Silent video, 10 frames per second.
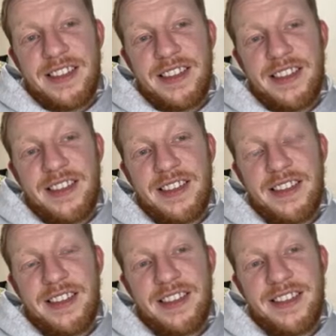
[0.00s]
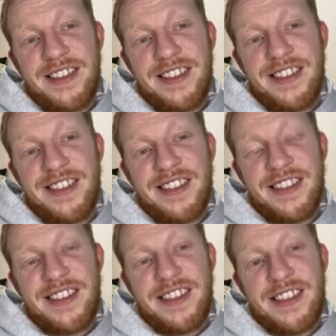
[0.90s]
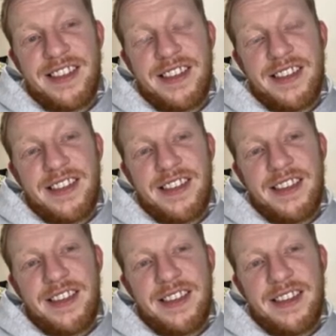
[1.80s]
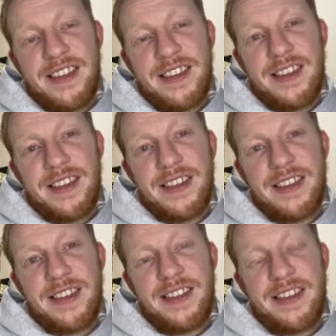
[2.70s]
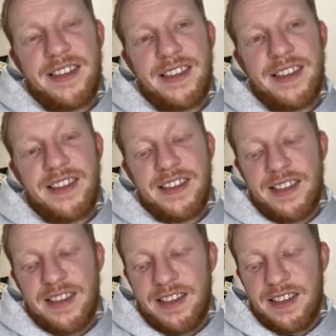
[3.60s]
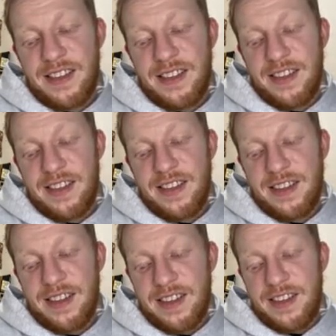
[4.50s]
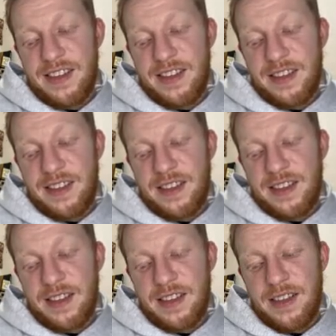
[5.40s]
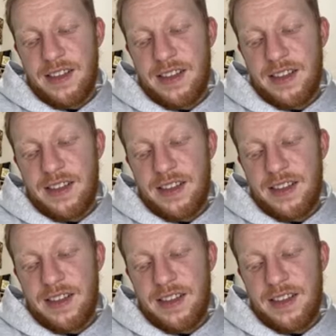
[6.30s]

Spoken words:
(silent)